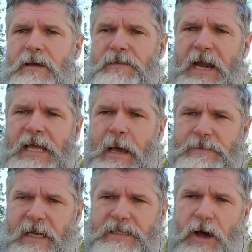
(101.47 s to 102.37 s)
Then he
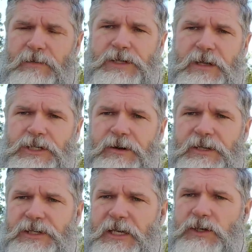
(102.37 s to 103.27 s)
comes on television this year
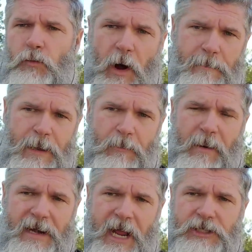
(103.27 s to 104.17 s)
and says that white people
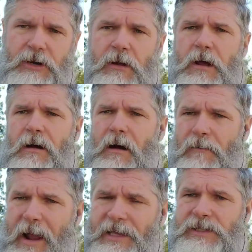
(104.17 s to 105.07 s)
by nature are
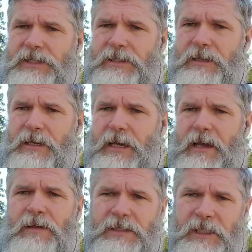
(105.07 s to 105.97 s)
racist.
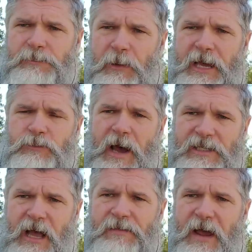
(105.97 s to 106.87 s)
And this explains why
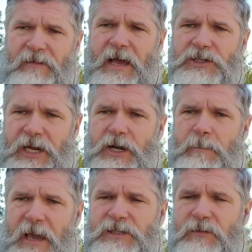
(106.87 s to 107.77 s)
South Africa has
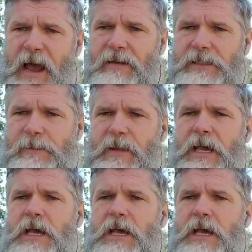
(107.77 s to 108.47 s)
gender based violence.